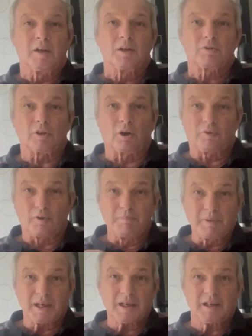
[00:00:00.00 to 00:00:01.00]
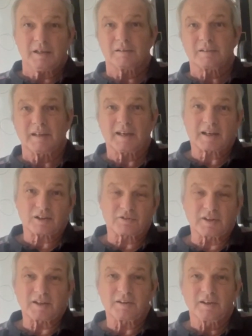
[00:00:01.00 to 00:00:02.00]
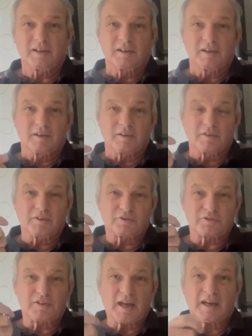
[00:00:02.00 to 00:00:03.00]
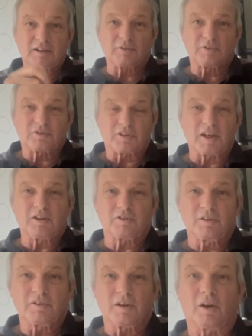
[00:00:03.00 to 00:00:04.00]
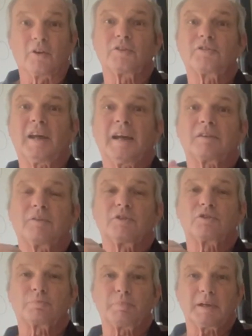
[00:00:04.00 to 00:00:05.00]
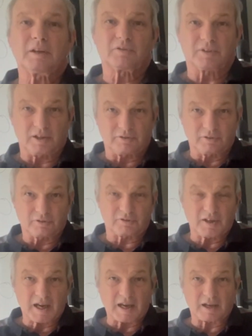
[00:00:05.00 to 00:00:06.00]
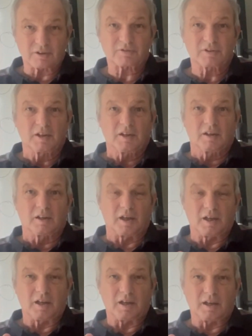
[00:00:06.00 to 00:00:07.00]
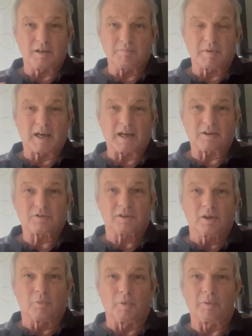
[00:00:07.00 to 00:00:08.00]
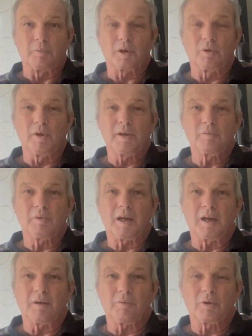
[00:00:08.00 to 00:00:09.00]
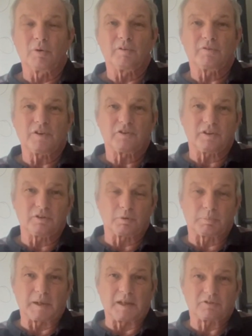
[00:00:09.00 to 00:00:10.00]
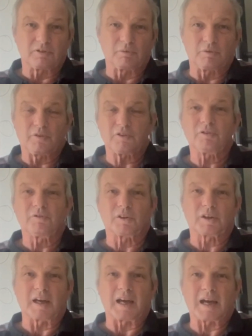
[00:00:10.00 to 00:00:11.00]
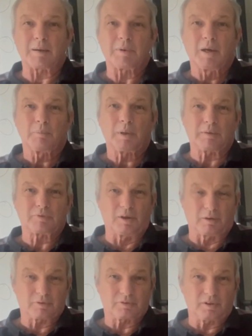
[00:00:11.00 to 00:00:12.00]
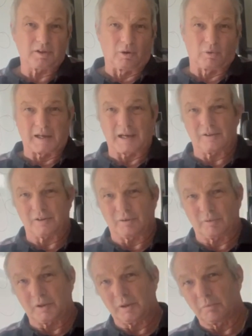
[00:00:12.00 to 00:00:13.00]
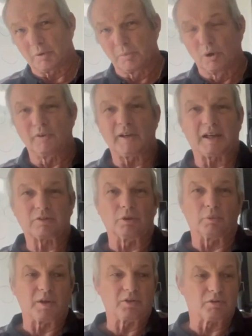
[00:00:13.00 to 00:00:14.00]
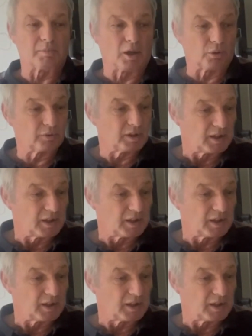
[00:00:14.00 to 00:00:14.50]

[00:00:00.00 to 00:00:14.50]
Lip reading: So for me, like I said, the start of the season, or the start of the spring season, starts in March, when we're going fishing to places and we're fishing for carp. Perhaps not, like we're moving out at winter mould.